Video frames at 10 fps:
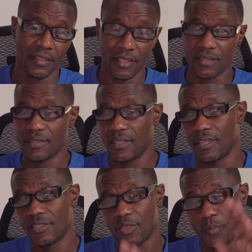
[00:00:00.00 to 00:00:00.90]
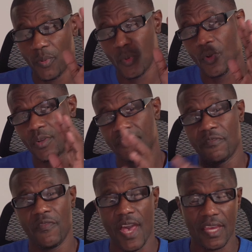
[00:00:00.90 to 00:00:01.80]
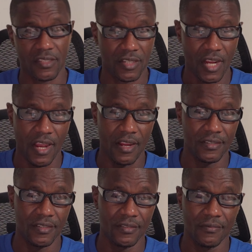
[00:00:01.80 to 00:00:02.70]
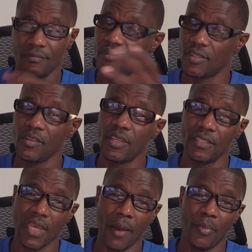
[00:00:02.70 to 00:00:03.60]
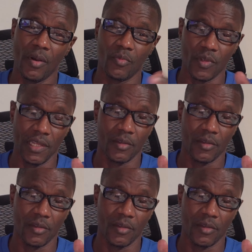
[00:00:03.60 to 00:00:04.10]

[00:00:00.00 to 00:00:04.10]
this thing supports fast charge, so you can top up really